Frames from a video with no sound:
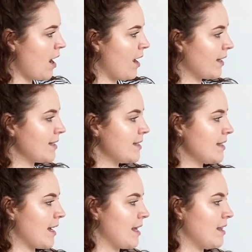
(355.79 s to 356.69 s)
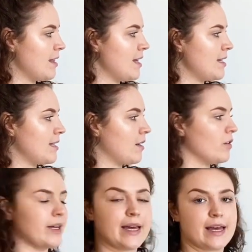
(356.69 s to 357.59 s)
I can see that this
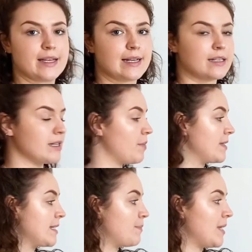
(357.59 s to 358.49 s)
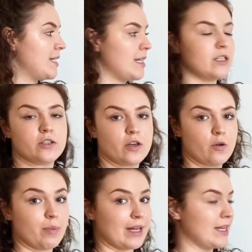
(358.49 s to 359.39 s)
angle here has actually been split in
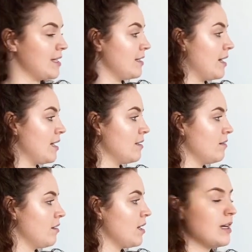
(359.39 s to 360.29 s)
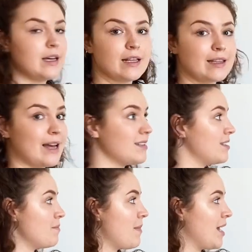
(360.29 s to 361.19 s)
two by this line. That
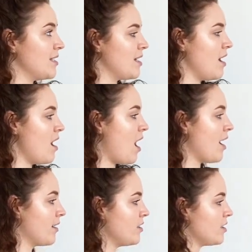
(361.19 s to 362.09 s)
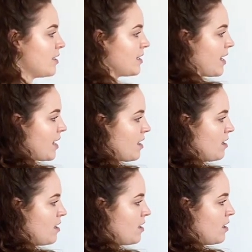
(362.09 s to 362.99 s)
doesn't matter, I can just say